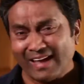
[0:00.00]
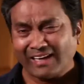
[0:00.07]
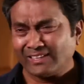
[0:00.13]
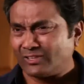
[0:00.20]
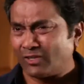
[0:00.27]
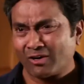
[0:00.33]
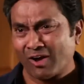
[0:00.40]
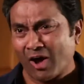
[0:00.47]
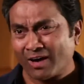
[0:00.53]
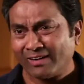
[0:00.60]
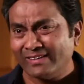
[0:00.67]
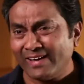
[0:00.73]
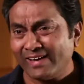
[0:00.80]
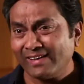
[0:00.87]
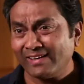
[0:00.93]
That's not a
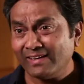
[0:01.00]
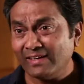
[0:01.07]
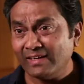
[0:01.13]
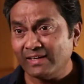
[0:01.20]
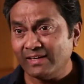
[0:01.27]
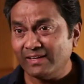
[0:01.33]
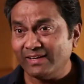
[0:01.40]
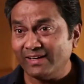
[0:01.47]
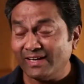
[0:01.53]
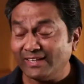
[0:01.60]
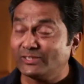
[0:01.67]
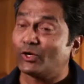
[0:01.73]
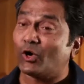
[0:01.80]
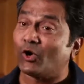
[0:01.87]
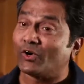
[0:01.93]
holiday.
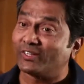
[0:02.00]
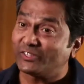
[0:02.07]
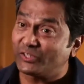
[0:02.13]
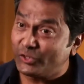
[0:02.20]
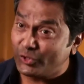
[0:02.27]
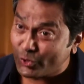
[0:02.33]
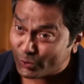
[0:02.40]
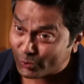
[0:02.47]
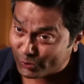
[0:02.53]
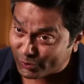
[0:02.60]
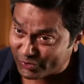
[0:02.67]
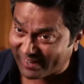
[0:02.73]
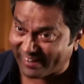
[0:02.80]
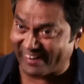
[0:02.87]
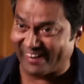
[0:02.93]
It's called a
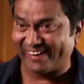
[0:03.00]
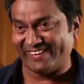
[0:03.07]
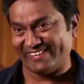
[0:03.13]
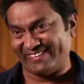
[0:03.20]
Tuesday.